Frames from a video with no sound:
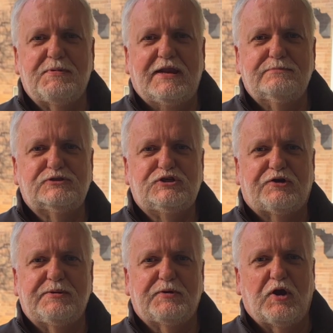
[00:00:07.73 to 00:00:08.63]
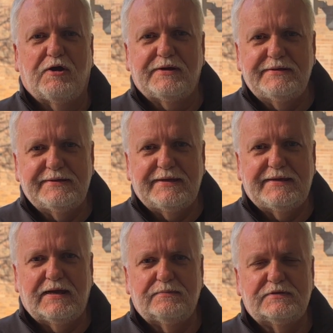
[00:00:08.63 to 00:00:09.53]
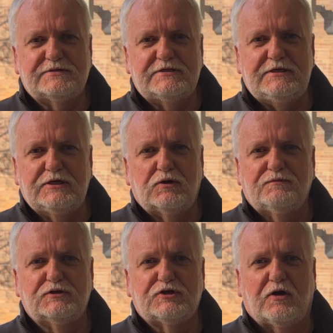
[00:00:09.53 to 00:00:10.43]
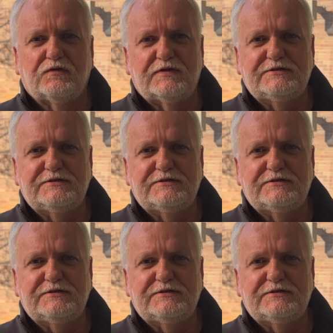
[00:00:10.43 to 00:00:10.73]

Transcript: name is Jerry Bernard, and I'm the CEO of the Charles Lea